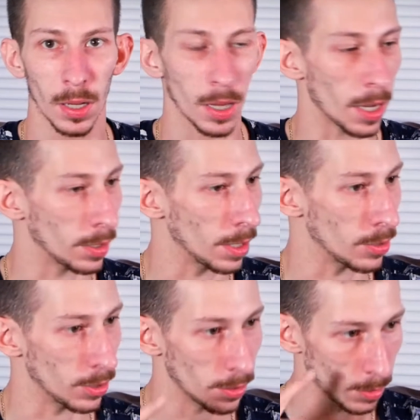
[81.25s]
and
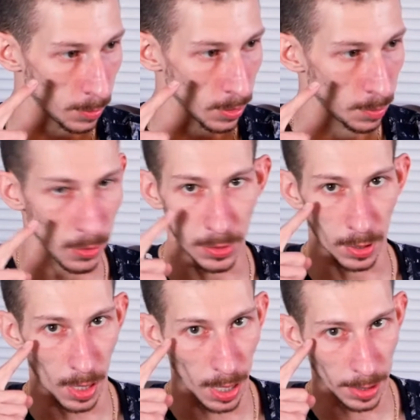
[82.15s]
they're supposed to
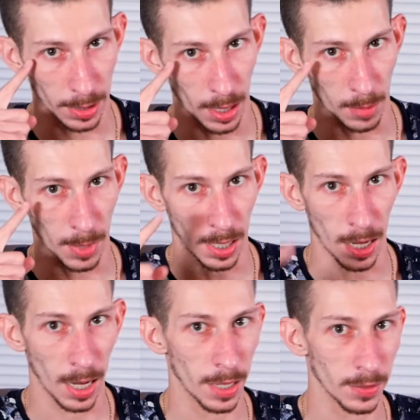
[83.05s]
lock in on my
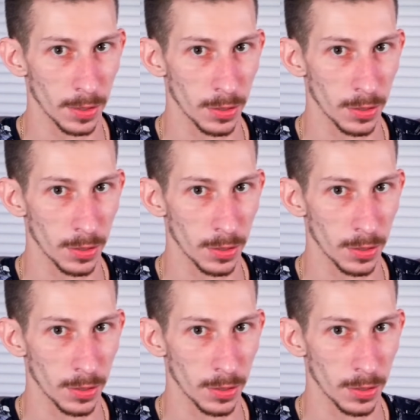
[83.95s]
eyes and